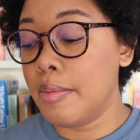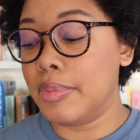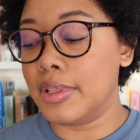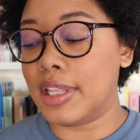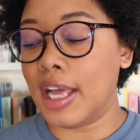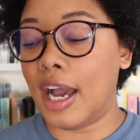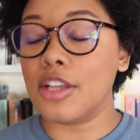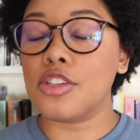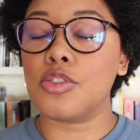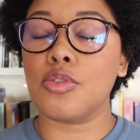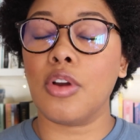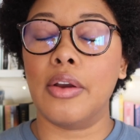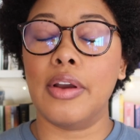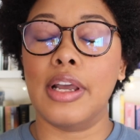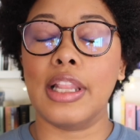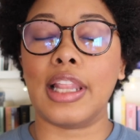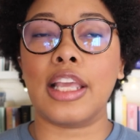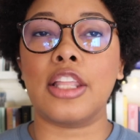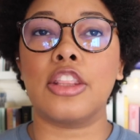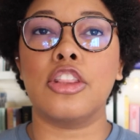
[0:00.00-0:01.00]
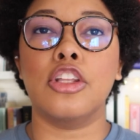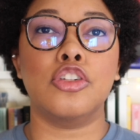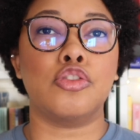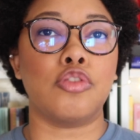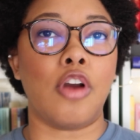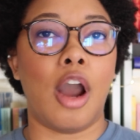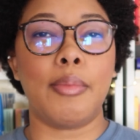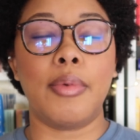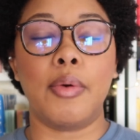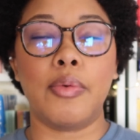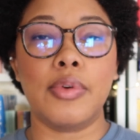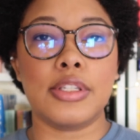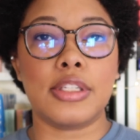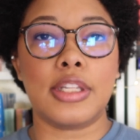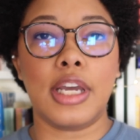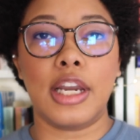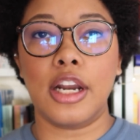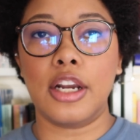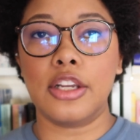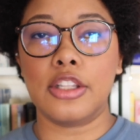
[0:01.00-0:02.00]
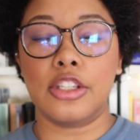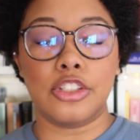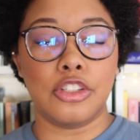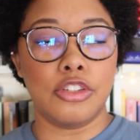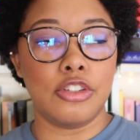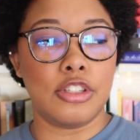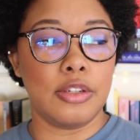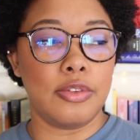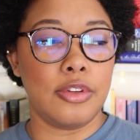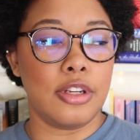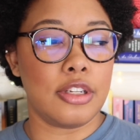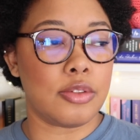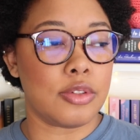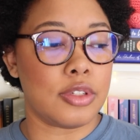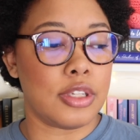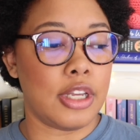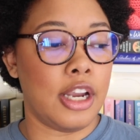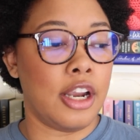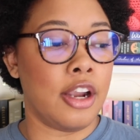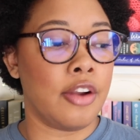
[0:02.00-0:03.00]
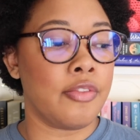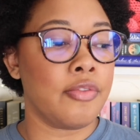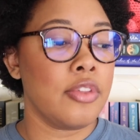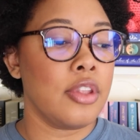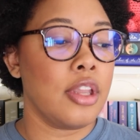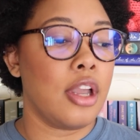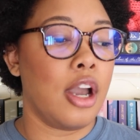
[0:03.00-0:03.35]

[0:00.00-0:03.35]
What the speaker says: But that's sort of like the drama was there, the juiciness was there.